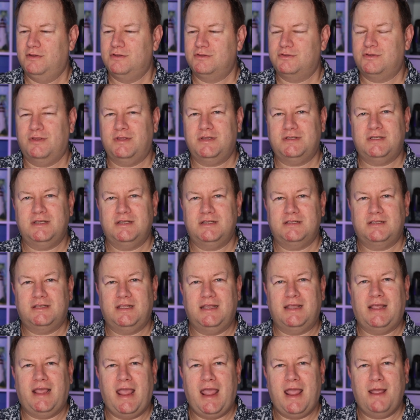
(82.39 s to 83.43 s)
So this is
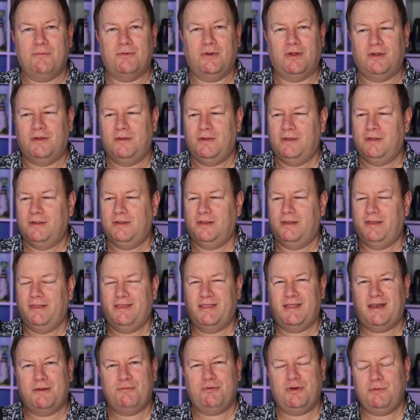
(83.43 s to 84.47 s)
the camera
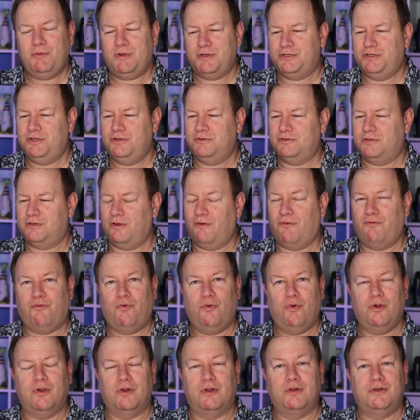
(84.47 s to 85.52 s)
that I pretty much use
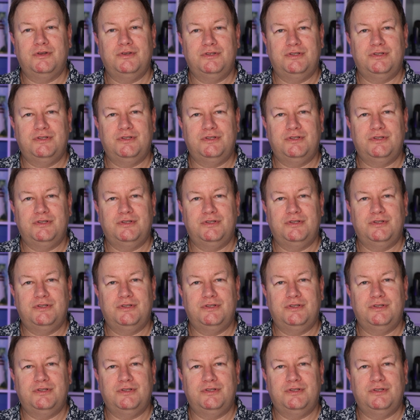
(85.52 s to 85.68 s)
for